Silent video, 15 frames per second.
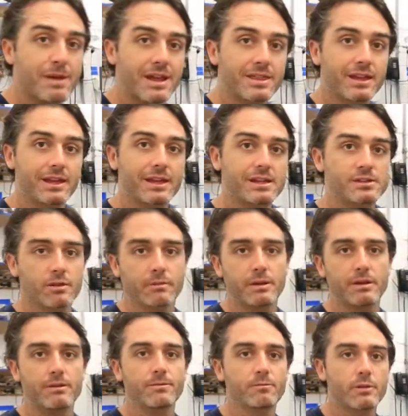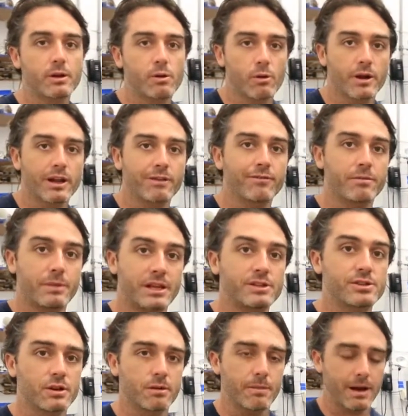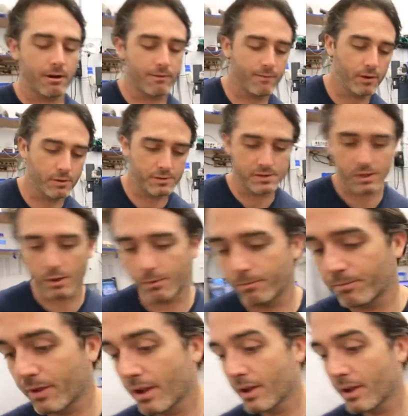method is going to be recording from an internal microphone. So